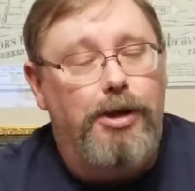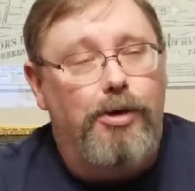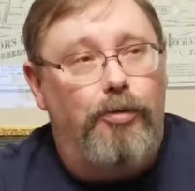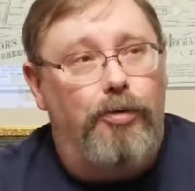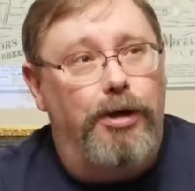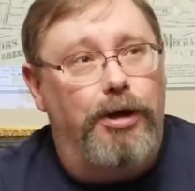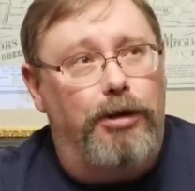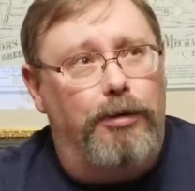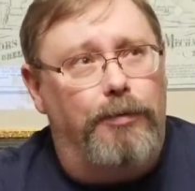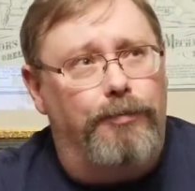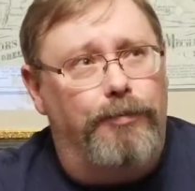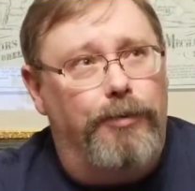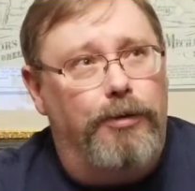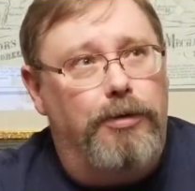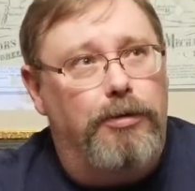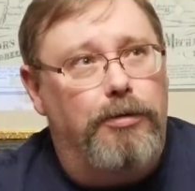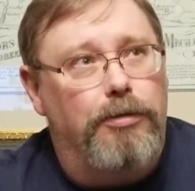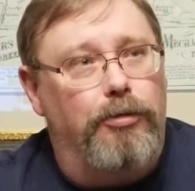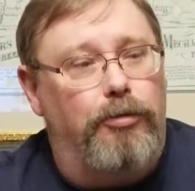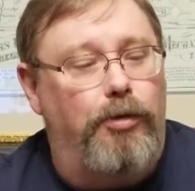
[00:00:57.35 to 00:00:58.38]
Well,
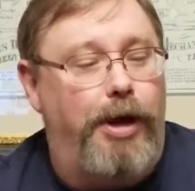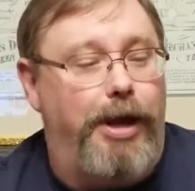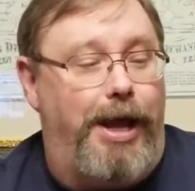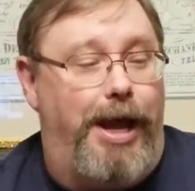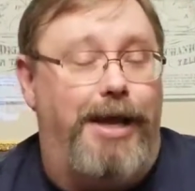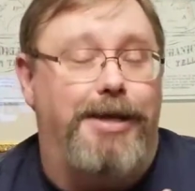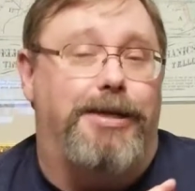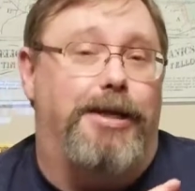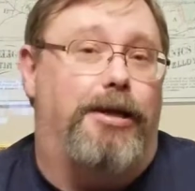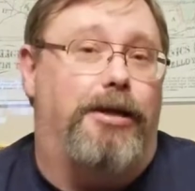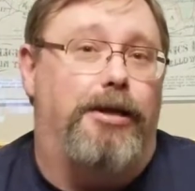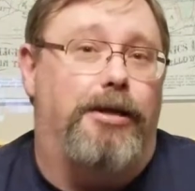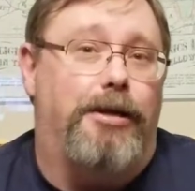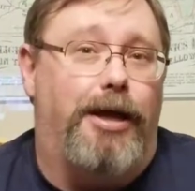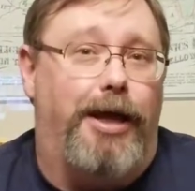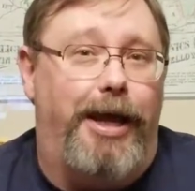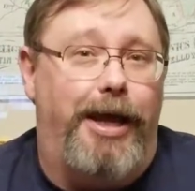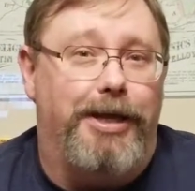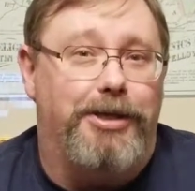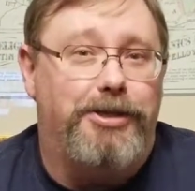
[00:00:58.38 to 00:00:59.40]
the way I did it,
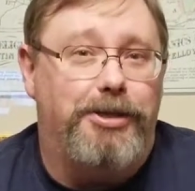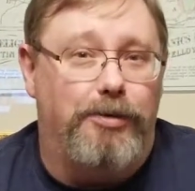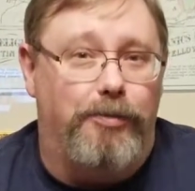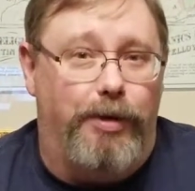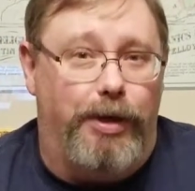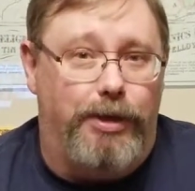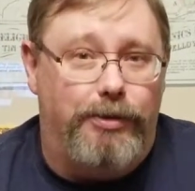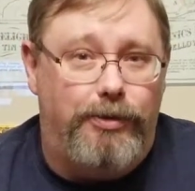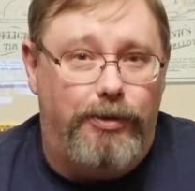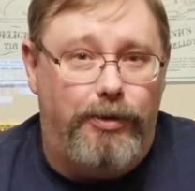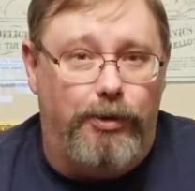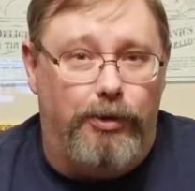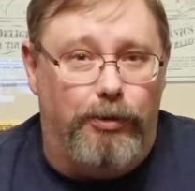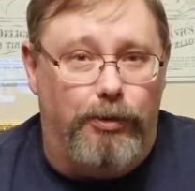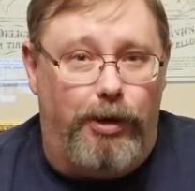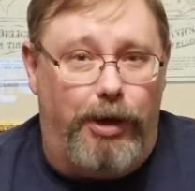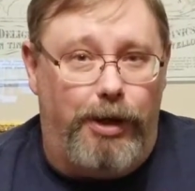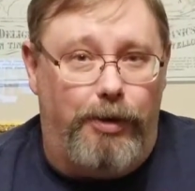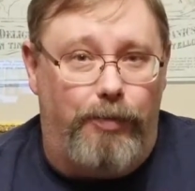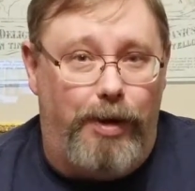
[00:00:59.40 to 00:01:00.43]
I actually went
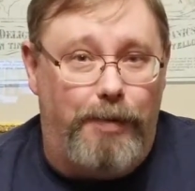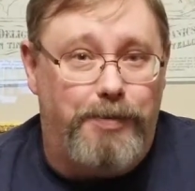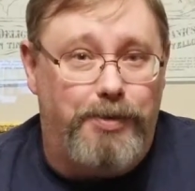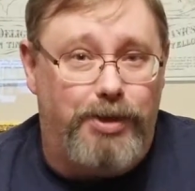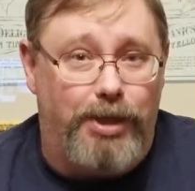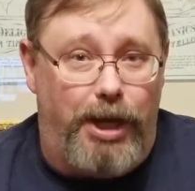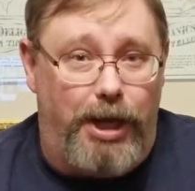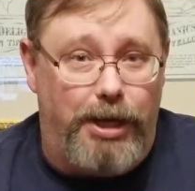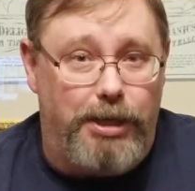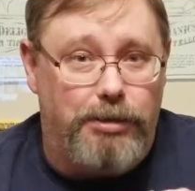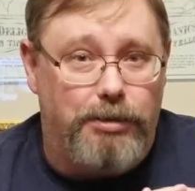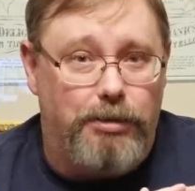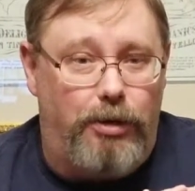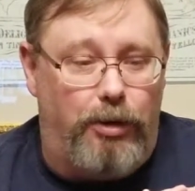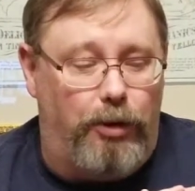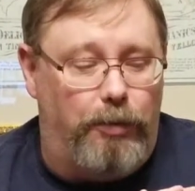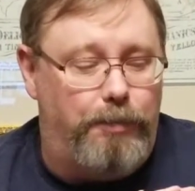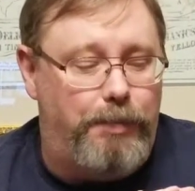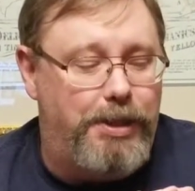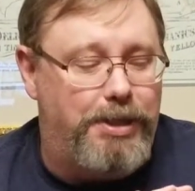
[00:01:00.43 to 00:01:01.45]
to a website
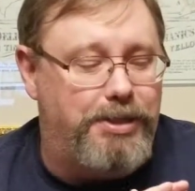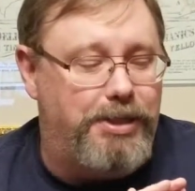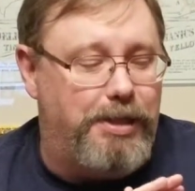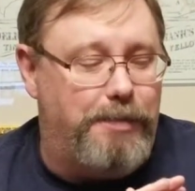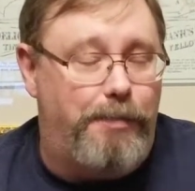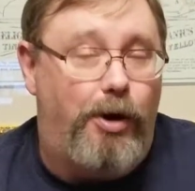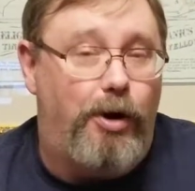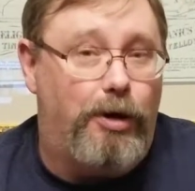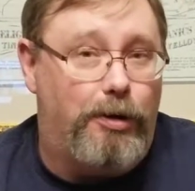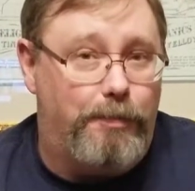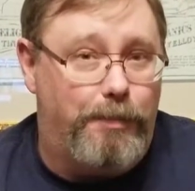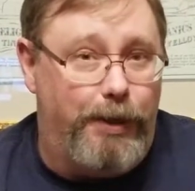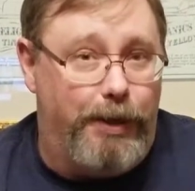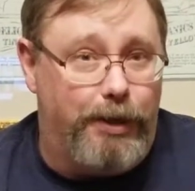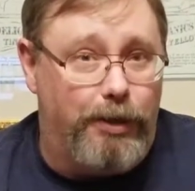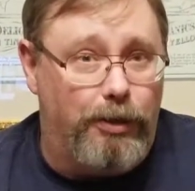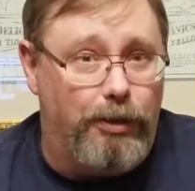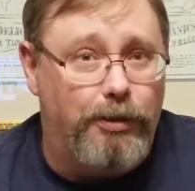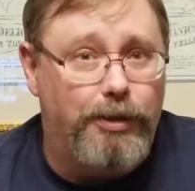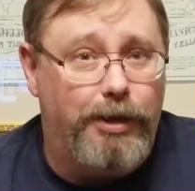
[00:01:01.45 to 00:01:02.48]
called PC Part
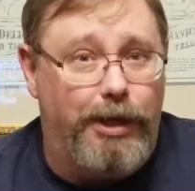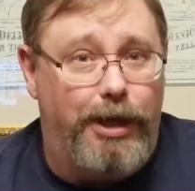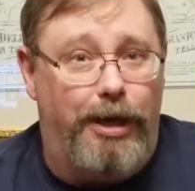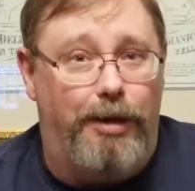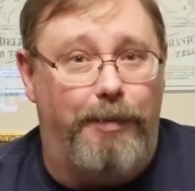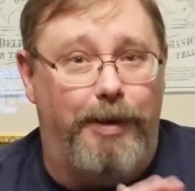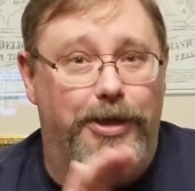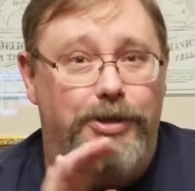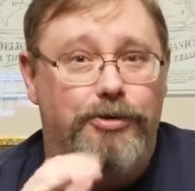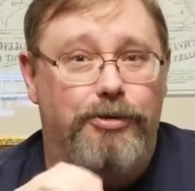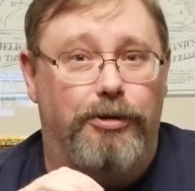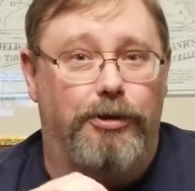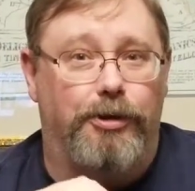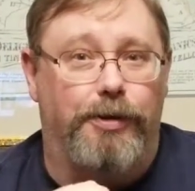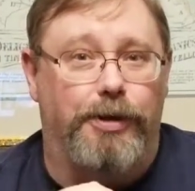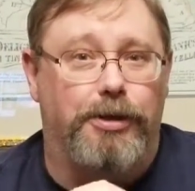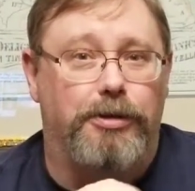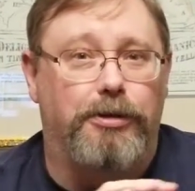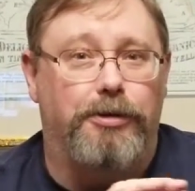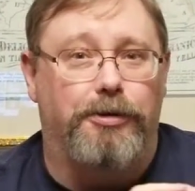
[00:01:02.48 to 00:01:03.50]
Picker, and I'll make sure to
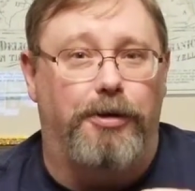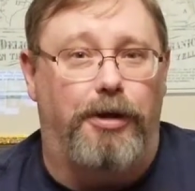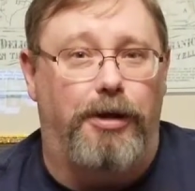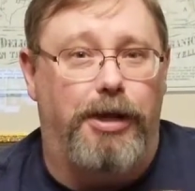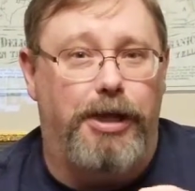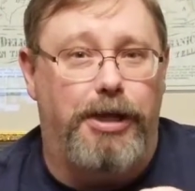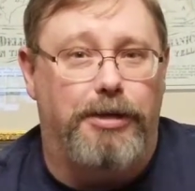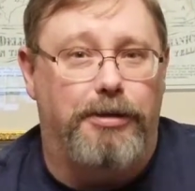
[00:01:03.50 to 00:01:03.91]
include a link